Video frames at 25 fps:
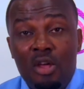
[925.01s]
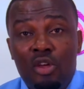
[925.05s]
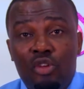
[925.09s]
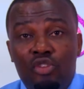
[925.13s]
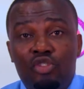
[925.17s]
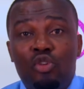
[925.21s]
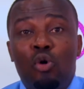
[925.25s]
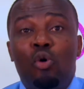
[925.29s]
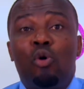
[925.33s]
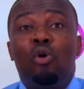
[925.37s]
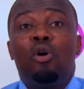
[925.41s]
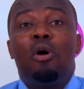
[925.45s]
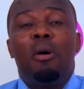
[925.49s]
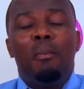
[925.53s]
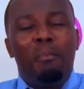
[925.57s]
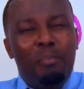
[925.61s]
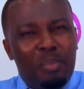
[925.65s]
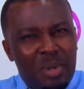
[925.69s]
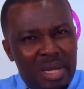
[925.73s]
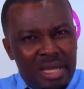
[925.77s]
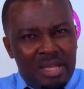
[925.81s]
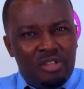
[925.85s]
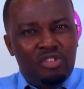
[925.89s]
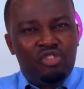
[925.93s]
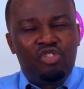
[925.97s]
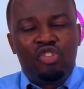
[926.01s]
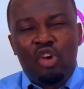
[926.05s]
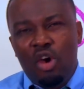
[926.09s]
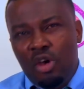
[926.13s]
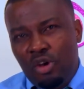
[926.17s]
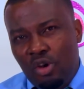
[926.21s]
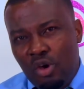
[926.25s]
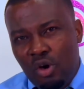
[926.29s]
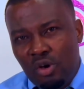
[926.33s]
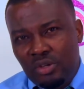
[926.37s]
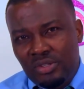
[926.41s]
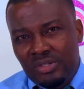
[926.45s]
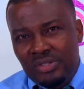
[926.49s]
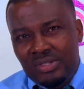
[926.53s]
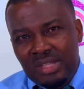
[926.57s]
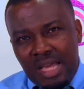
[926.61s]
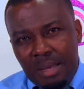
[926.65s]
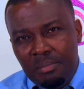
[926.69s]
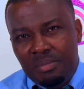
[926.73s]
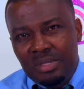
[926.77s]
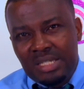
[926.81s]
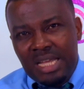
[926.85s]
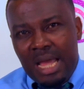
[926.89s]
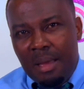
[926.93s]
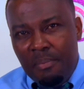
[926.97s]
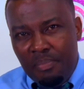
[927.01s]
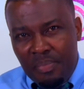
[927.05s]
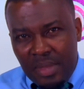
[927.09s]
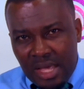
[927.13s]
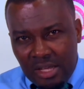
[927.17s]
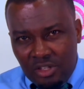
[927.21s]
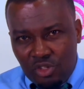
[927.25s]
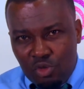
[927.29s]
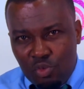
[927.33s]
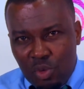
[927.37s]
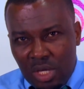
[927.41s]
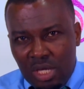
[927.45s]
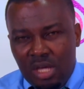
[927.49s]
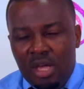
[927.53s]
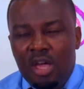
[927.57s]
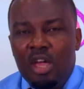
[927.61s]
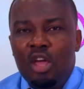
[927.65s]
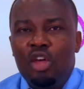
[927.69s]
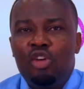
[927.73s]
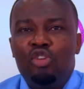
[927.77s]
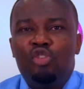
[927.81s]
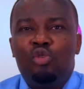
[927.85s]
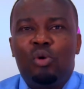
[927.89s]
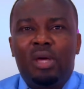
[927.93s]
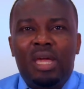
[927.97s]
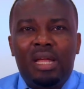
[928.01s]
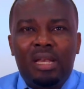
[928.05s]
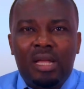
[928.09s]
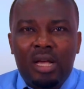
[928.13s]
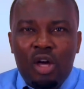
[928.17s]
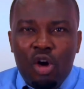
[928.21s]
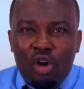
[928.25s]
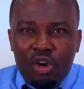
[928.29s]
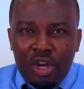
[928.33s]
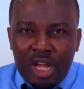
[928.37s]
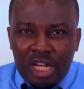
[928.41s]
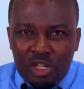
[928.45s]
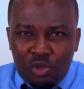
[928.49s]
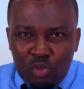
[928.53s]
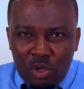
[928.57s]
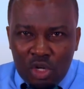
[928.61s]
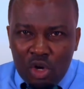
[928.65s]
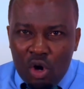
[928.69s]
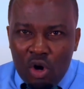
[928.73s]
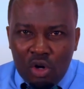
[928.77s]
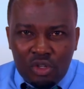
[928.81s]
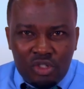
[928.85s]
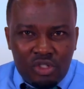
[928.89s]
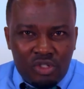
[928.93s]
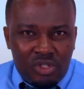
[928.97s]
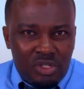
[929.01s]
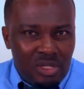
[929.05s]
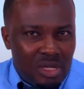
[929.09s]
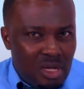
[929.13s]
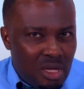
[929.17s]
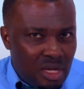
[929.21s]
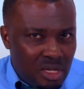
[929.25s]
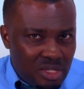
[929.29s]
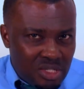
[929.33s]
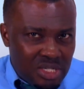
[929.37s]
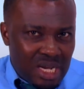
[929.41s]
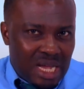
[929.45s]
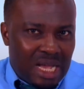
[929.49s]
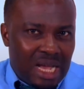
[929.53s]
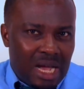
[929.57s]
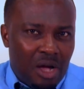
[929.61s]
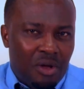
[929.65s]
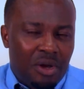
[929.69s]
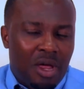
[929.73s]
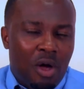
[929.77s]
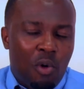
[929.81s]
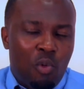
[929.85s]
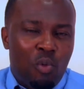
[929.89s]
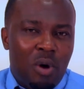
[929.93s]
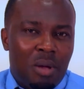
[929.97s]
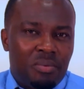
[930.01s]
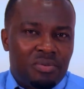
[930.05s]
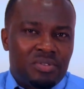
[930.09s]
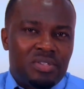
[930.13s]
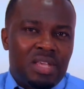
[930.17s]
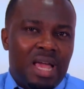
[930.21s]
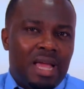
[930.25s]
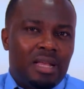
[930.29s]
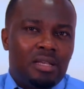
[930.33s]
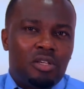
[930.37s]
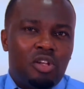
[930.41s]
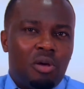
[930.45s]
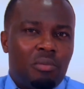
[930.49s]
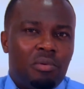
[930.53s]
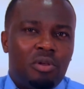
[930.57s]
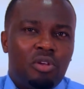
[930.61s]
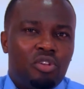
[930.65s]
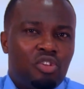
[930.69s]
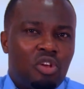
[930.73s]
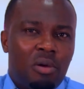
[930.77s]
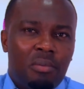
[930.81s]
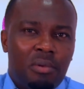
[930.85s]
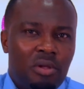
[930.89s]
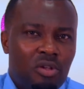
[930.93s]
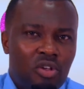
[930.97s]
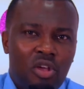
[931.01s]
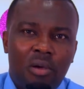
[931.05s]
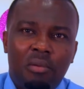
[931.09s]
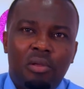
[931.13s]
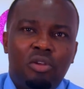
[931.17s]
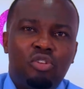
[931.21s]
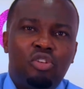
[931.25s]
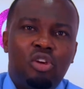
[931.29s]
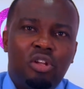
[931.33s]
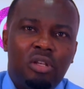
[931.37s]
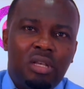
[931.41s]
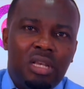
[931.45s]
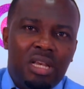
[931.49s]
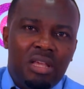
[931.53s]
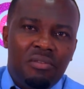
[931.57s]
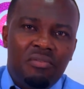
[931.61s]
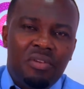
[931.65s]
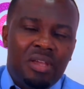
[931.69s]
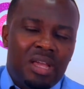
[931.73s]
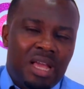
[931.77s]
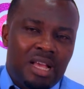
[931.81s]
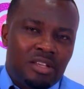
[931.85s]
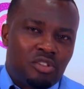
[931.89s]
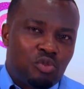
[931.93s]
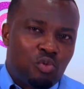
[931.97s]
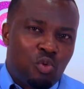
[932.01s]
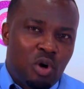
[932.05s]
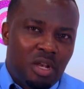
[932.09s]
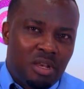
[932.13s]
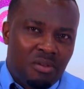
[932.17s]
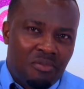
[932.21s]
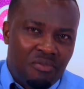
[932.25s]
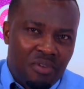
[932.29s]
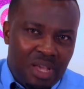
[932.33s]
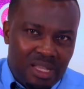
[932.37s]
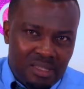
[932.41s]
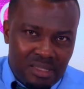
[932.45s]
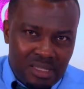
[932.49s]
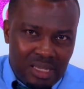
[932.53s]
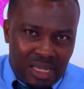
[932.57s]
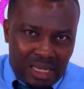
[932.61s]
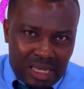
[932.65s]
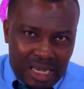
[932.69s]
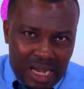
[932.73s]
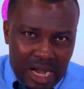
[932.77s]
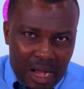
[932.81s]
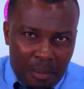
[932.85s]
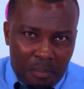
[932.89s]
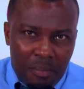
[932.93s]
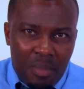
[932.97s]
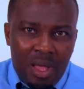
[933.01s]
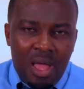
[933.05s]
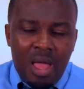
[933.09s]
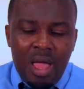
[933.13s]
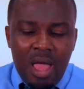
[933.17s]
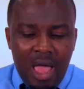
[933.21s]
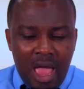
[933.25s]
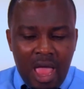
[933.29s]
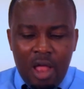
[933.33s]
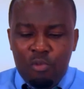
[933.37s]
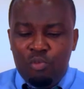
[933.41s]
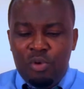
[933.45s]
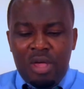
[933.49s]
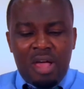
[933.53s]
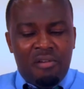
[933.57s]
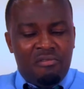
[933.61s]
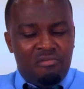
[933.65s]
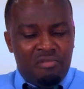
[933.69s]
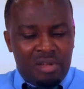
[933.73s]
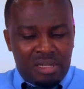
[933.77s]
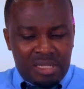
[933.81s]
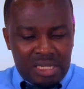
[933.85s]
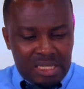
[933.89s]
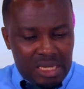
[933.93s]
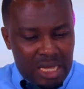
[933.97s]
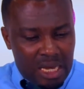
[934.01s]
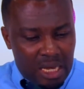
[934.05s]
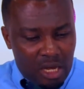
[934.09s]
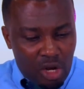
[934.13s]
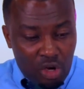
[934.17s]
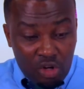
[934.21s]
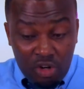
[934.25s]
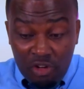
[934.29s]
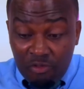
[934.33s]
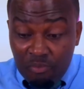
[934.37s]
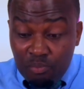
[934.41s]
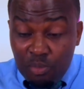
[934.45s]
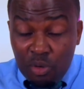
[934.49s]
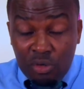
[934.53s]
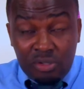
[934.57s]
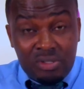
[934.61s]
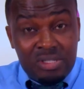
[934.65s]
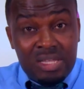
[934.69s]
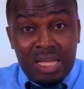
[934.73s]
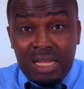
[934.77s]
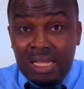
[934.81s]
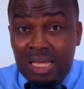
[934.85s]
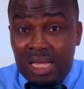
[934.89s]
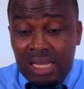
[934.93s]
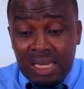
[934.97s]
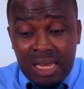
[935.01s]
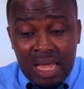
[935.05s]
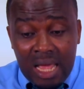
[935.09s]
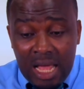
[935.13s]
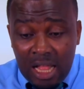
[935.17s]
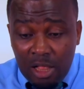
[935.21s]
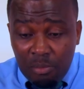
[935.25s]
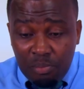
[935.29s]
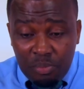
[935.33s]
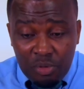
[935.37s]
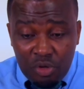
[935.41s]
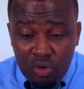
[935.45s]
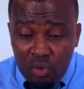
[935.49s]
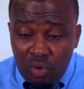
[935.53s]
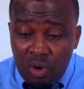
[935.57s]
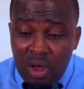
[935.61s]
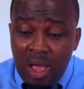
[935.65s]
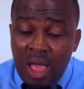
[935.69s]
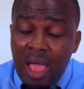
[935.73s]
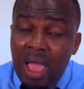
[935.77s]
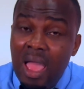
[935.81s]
So please join us same time next week. You can connect with us. Check out our website, www.livingasoneevents.com. And we have written a lot of books that can help you.